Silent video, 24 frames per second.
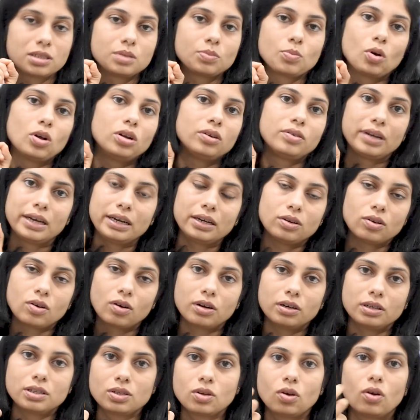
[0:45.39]
small red
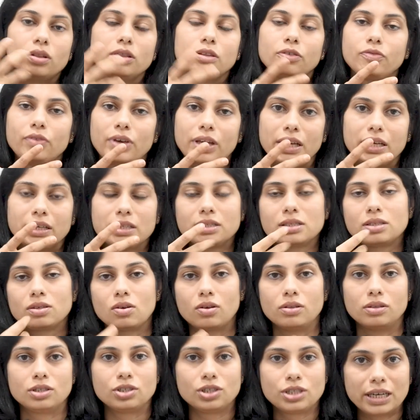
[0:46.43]
dots on the face,
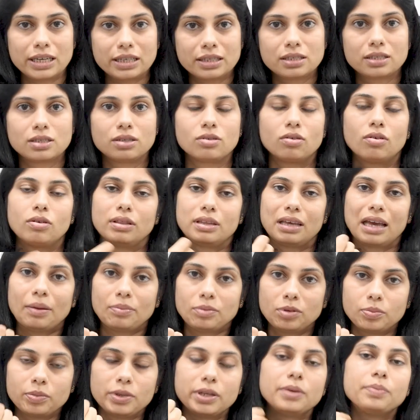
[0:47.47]
on the chest, on the
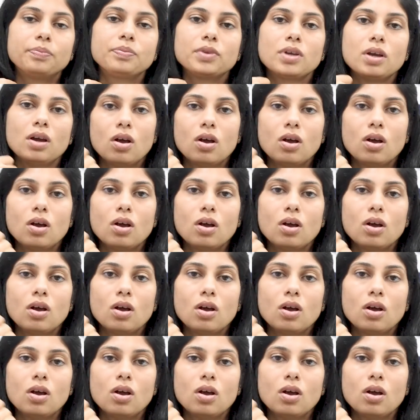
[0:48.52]
abdomen,